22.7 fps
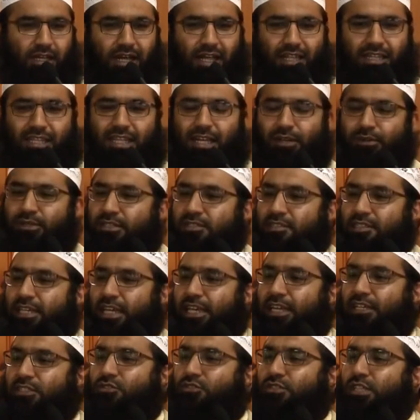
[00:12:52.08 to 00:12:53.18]
Allah will
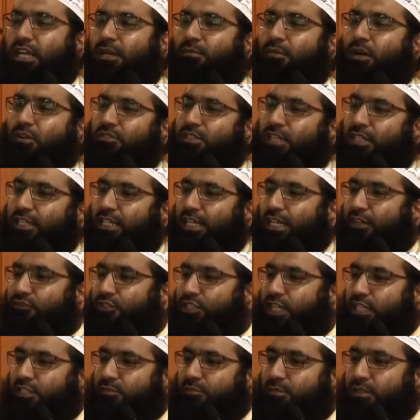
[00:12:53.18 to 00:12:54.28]
say to them on the day of
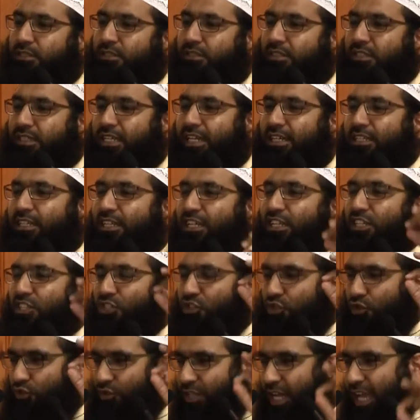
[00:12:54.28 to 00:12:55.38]
judgment that
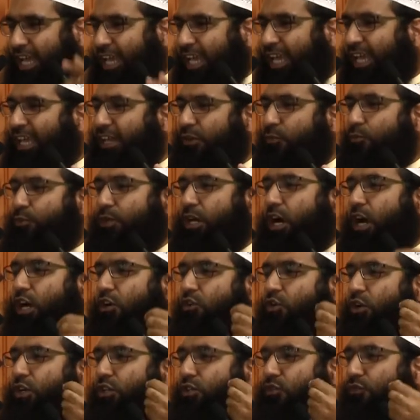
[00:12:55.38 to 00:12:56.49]
today we are
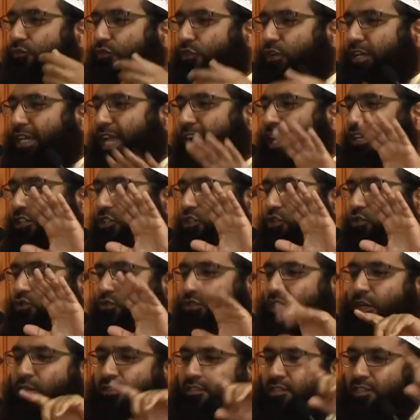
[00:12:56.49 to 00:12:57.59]
going to forget you
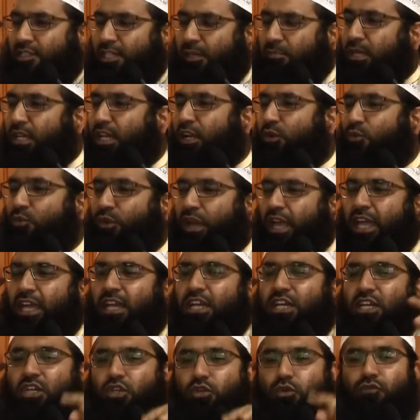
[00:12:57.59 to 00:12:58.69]
the similar way
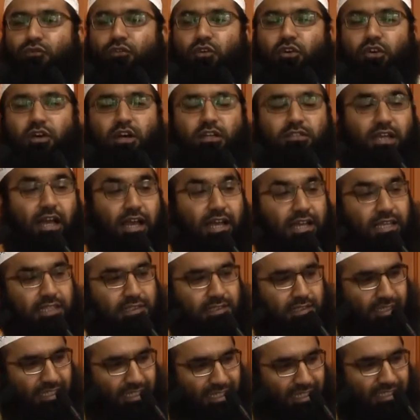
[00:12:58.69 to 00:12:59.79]
you forgot
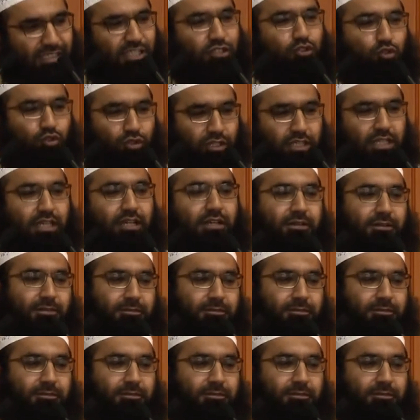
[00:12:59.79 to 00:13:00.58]
us in the dunya.